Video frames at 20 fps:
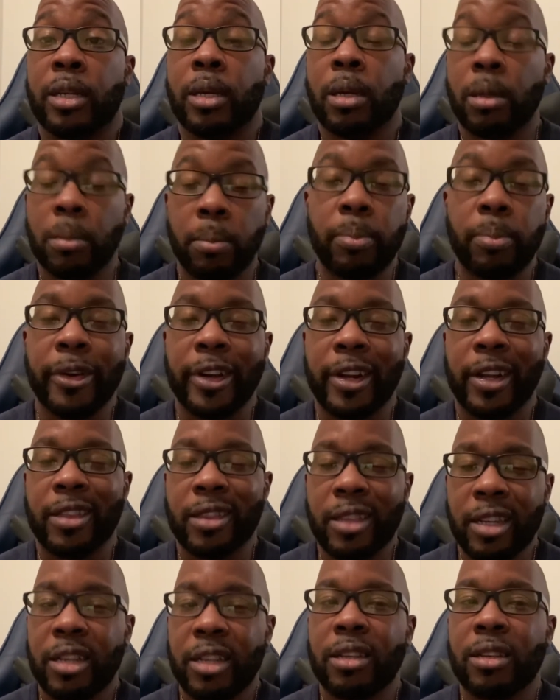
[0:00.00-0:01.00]
But I
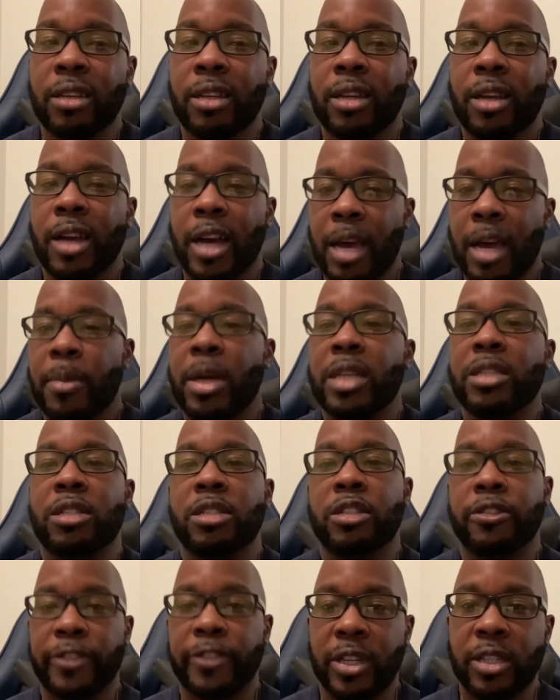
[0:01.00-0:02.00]
think iMessage
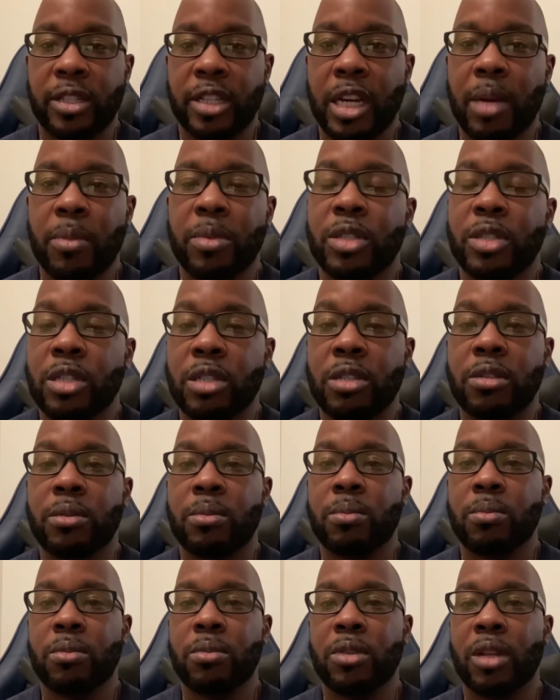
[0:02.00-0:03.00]
and FaceTime is just
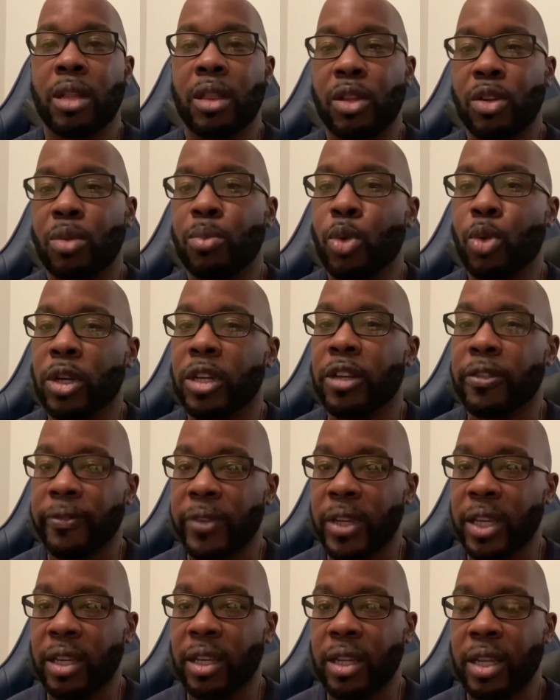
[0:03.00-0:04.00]
a little more
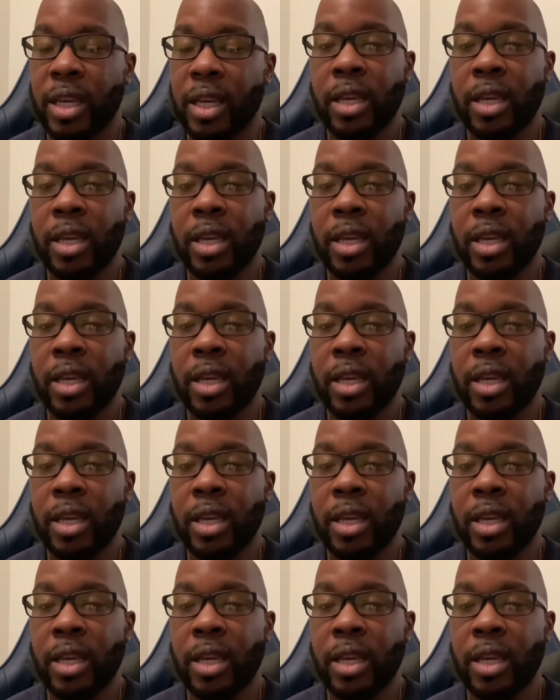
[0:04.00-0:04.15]
convenient.